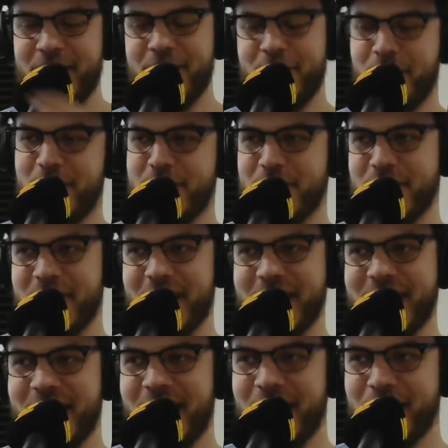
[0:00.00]
which is
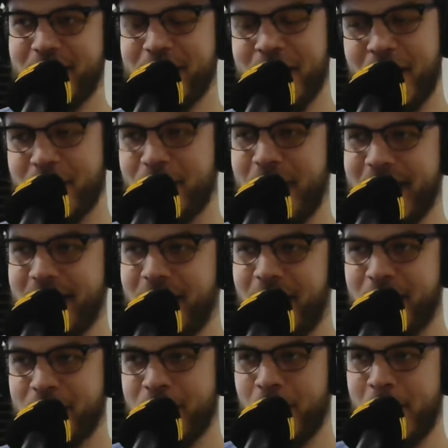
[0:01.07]
like a great
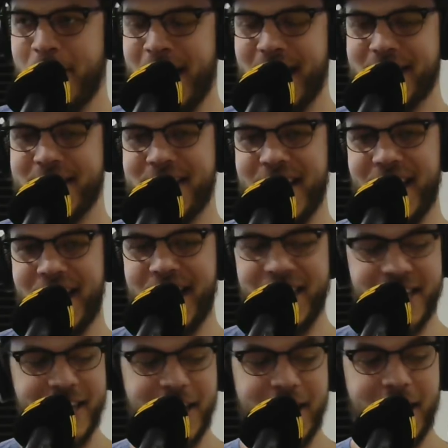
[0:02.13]
hardcore band that I
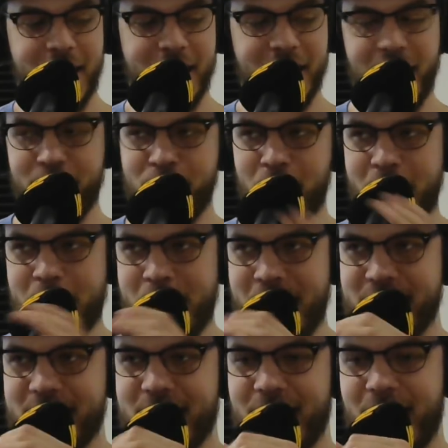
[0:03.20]
love quite a
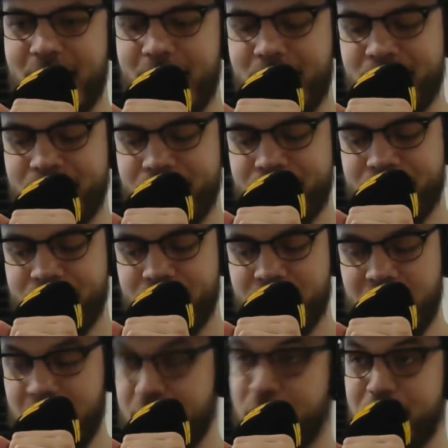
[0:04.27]
bit. And
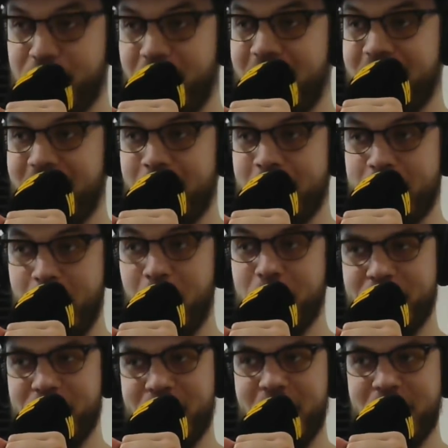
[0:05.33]
you can find
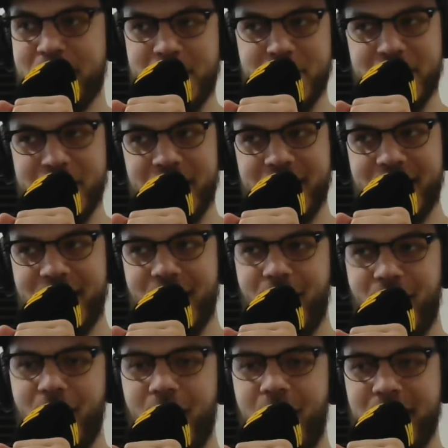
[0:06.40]
both of their music
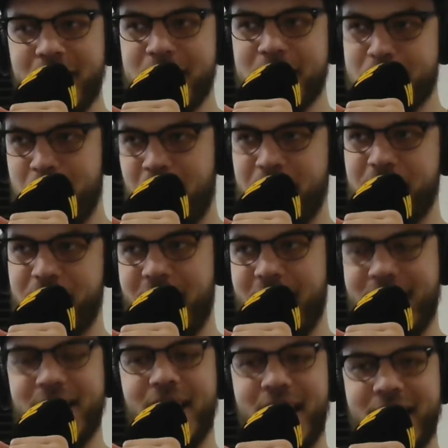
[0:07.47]
on
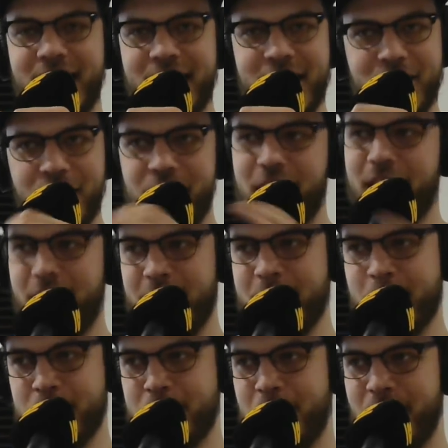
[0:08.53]
Spotify. And like the thing I
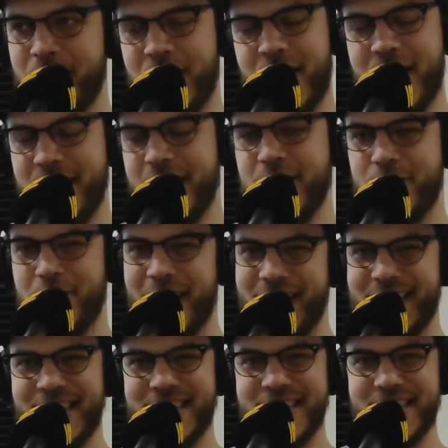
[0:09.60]
like about Spotify, they do
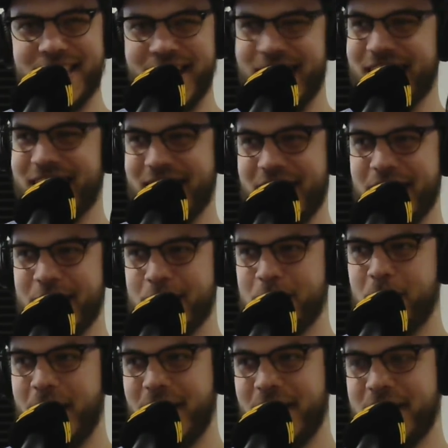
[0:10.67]
like this is
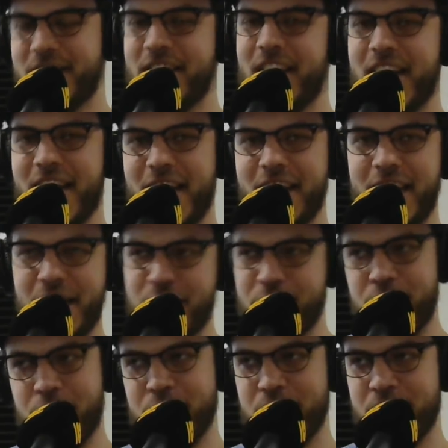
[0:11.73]
playlist, and they
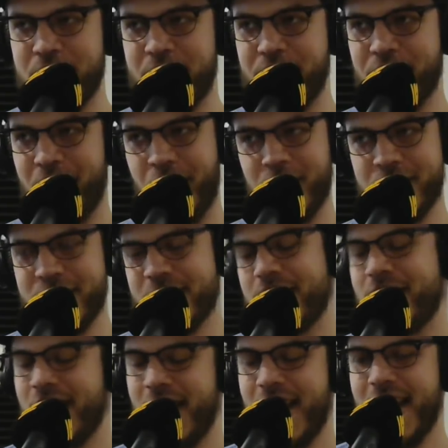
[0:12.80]
introduce you to different
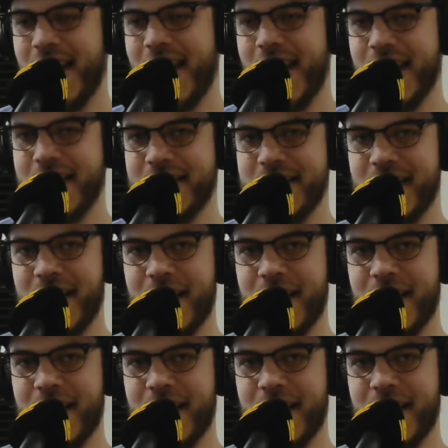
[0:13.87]
artists. And